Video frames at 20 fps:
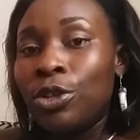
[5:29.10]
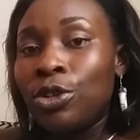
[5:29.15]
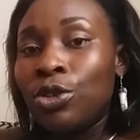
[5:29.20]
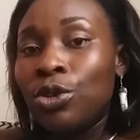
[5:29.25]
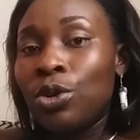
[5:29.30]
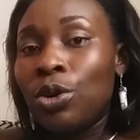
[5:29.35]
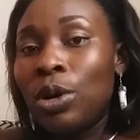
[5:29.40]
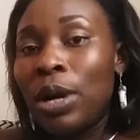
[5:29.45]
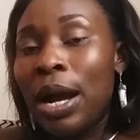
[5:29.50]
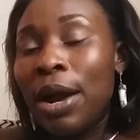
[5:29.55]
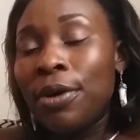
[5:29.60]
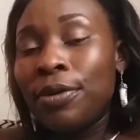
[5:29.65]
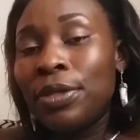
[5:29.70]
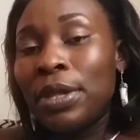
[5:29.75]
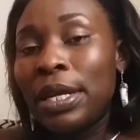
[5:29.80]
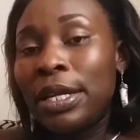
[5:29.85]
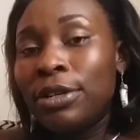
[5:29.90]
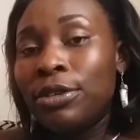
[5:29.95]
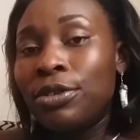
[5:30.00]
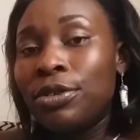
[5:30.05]
So how
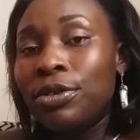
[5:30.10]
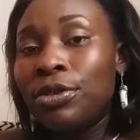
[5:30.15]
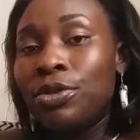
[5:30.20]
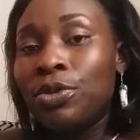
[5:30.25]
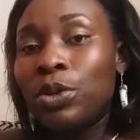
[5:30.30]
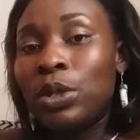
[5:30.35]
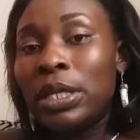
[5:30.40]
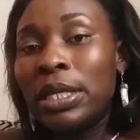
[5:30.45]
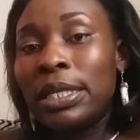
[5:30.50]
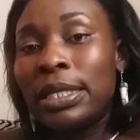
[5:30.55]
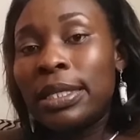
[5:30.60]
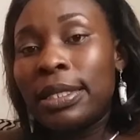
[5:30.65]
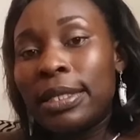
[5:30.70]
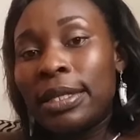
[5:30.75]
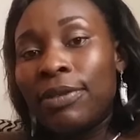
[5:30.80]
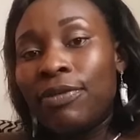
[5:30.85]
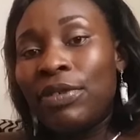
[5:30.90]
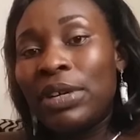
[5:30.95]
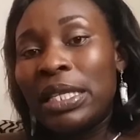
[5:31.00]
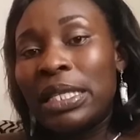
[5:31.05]
then do you do this
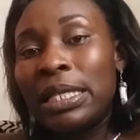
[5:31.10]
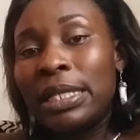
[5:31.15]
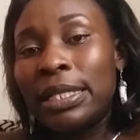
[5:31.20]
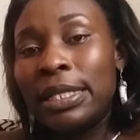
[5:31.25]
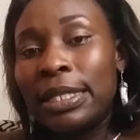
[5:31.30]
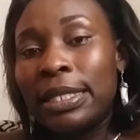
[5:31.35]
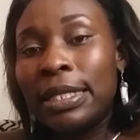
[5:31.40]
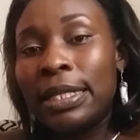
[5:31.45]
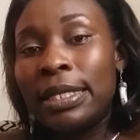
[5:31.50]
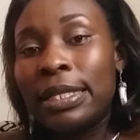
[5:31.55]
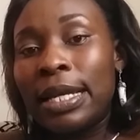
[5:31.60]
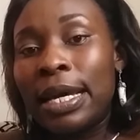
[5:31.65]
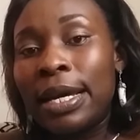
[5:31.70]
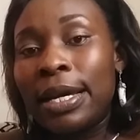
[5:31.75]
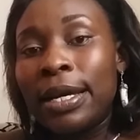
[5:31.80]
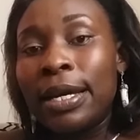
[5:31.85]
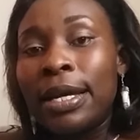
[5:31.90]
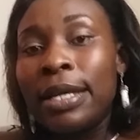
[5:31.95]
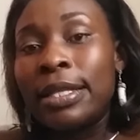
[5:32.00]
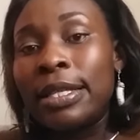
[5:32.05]
as a facilitator?
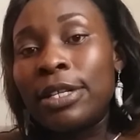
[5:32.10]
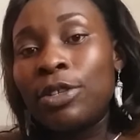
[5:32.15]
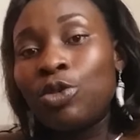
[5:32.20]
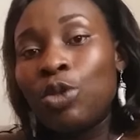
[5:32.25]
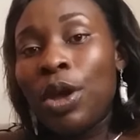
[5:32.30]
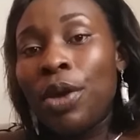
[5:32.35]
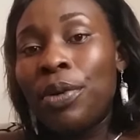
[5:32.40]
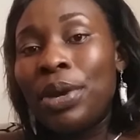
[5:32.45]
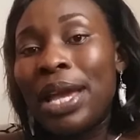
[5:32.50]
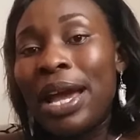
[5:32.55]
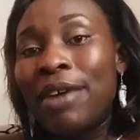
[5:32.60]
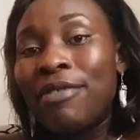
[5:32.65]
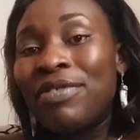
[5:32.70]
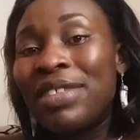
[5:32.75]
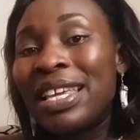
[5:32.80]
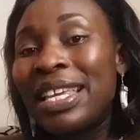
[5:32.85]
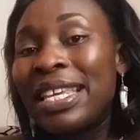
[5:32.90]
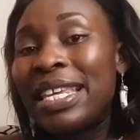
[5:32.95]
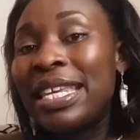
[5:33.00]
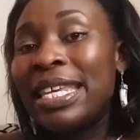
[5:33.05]
That's why we have
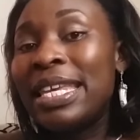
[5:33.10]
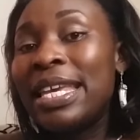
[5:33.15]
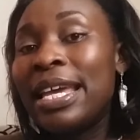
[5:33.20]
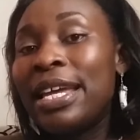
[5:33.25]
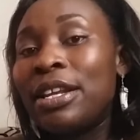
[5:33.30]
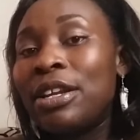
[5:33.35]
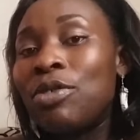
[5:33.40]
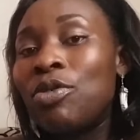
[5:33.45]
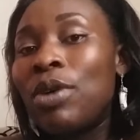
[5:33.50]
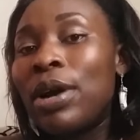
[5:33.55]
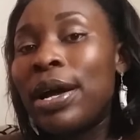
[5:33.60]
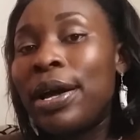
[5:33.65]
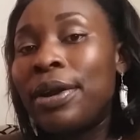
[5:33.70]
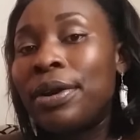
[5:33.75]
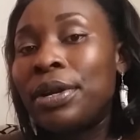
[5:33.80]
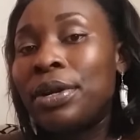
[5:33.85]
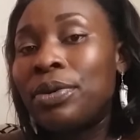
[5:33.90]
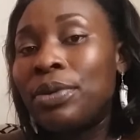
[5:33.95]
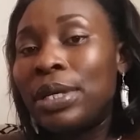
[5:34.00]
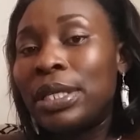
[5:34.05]
the key
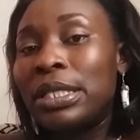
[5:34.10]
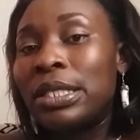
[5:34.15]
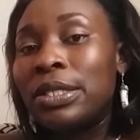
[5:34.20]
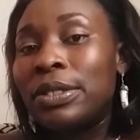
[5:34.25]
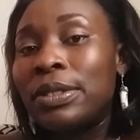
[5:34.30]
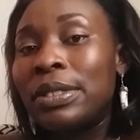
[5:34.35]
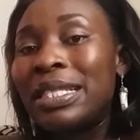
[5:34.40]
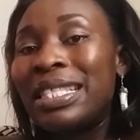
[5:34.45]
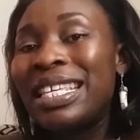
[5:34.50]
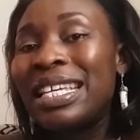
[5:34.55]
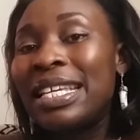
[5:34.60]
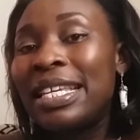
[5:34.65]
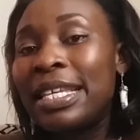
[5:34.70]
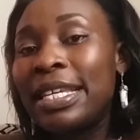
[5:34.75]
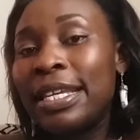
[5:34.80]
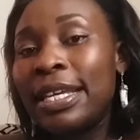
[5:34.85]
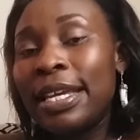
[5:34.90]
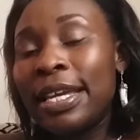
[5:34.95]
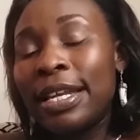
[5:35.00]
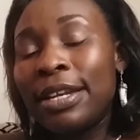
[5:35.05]
inquiry questions. The
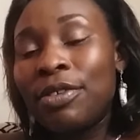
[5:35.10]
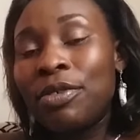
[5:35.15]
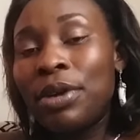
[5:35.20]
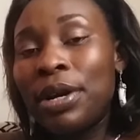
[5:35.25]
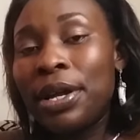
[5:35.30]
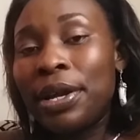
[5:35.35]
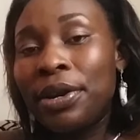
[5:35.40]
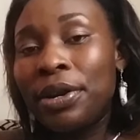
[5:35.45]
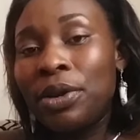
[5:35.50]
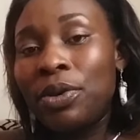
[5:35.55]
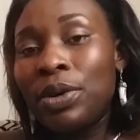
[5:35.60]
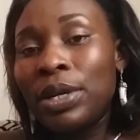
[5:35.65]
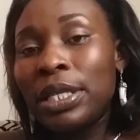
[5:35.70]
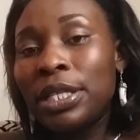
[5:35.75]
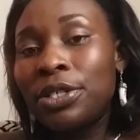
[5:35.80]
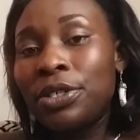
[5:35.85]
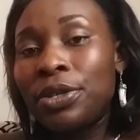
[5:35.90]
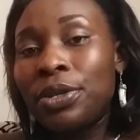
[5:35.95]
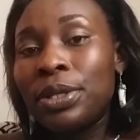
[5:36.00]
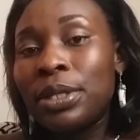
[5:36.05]
key inquiry
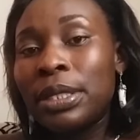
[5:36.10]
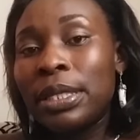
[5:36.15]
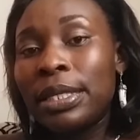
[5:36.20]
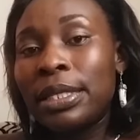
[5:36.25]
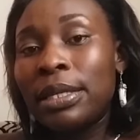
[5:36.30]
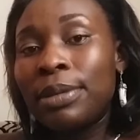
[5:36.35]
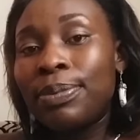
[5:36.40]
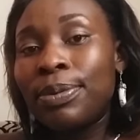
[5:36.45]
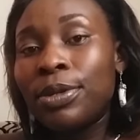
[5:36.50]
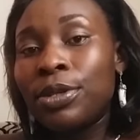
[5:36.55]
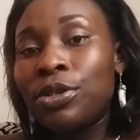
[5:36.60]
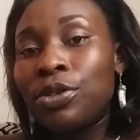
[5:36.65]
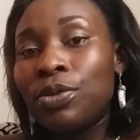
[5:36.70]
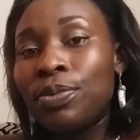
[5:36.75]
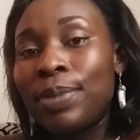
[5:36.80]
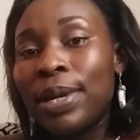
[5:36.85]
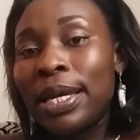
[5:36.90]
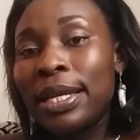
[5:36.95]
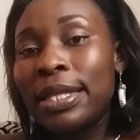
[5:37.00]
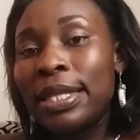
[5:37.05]
questions are supposed to
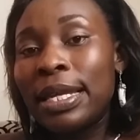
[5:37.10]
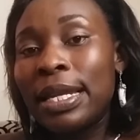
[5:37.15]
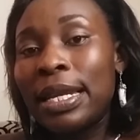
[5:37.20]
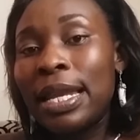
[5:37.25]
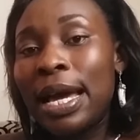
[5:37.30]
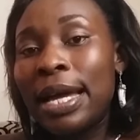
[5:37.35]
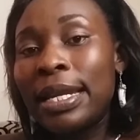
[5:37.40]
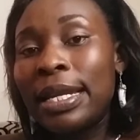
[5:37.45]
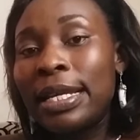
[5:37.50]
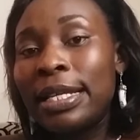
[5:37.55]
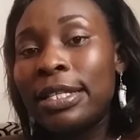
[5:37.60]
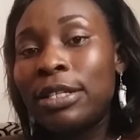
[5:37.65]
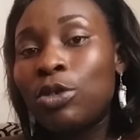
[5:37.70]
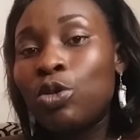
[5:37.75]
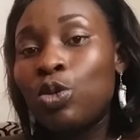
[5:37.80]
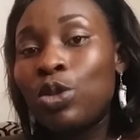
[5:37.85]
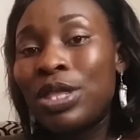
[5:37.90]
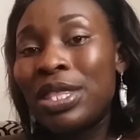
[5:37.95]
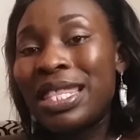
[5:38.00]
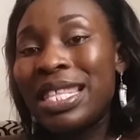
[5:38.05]
make the learners
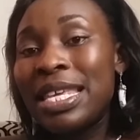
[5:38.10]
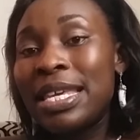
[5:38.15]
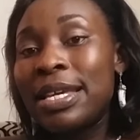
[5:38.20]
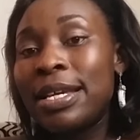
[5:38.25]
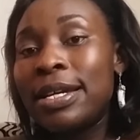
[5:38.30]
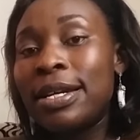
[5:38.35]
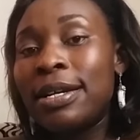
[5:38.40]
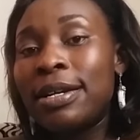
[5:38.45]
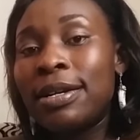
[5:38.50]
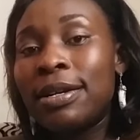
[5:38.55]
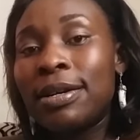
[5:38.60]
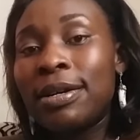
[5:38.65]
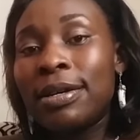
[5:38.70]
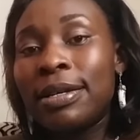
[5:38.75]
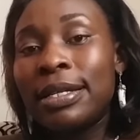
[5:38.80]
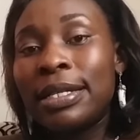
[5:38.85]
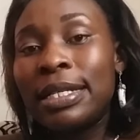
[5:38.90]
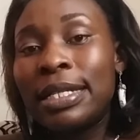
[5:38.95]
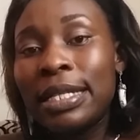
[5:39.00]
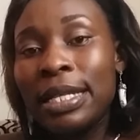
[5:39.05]
to think
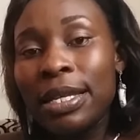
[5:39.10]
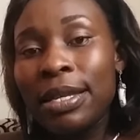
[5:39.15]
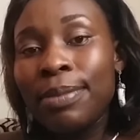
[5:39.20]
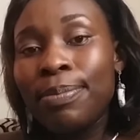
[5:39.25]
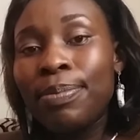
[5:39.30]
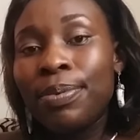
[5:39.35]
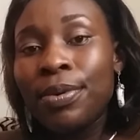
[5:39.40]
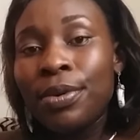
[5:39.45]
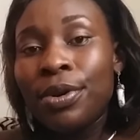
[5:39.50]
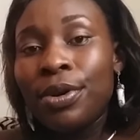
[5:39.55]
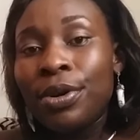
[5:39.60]
deep,